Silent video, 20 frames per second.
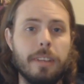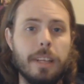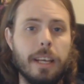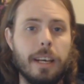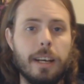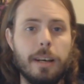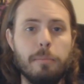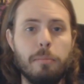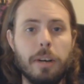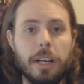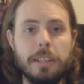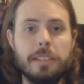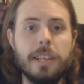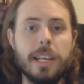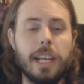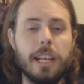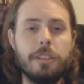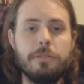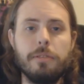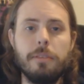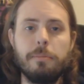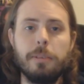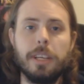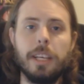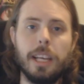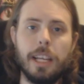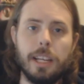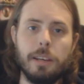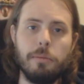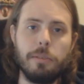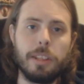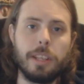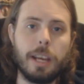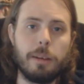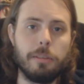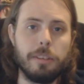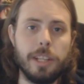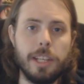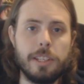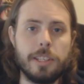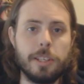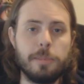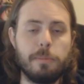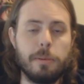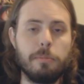bug tickets we've been getting with that release has